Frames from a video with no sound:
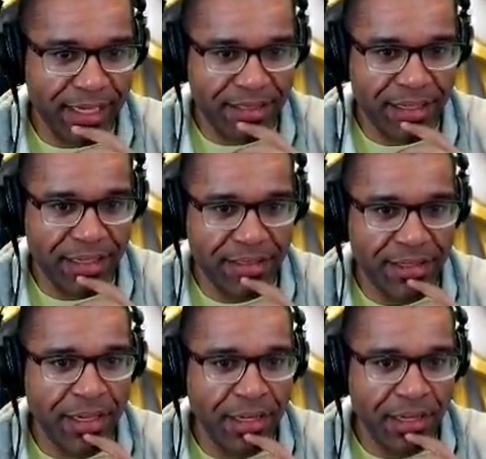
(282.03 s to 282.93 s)
insane kind of
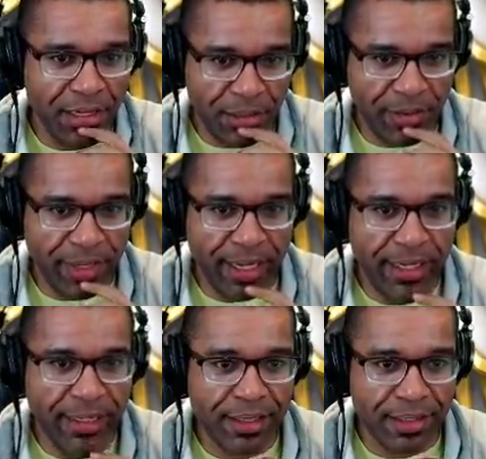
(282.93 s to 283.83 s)
stuns.
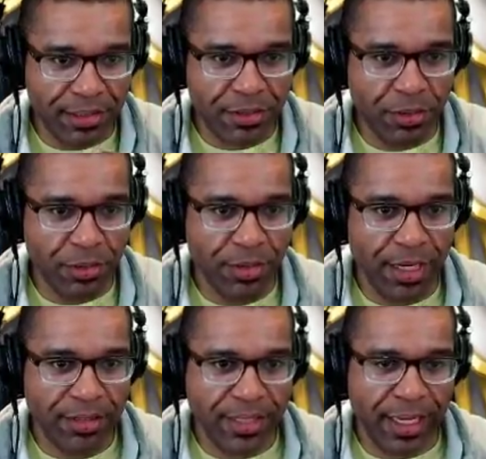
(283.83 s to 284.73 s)
Okay, this is
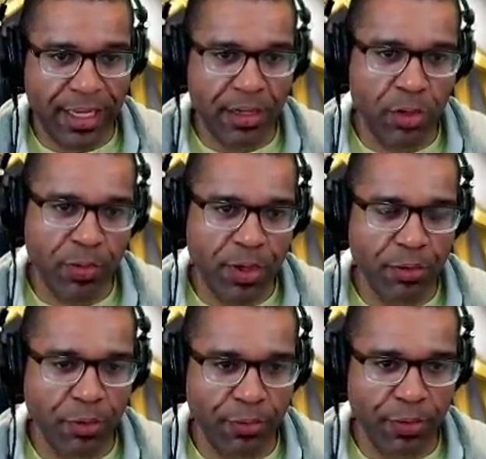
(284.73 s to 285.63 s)
cool. I'll take it. Who do we
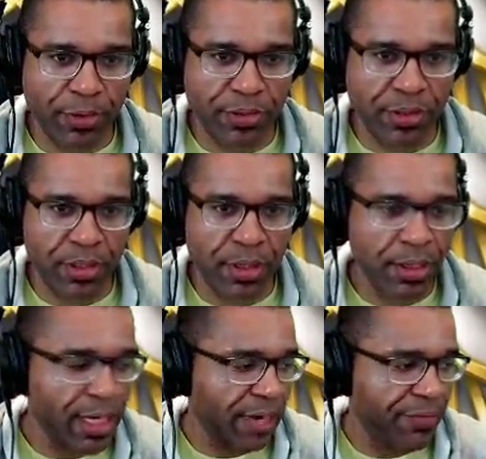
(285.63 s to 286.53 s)
go for first?
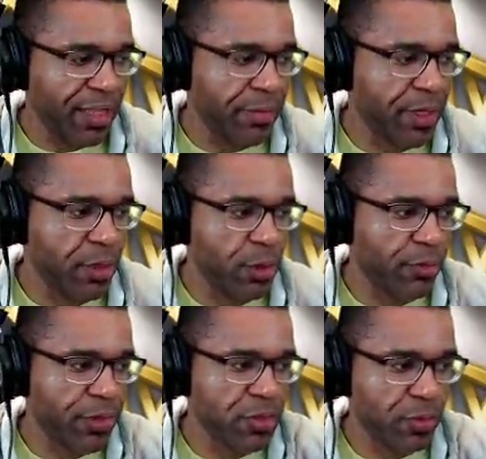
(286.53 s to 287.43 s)
I feel like we need to
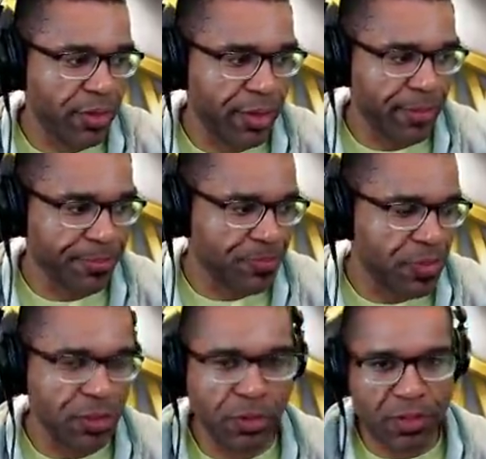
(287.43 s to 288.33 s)
go for this one here.
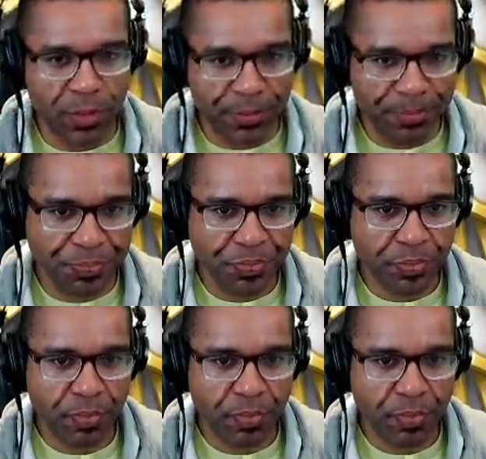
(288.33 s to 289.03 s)
Let's do this one.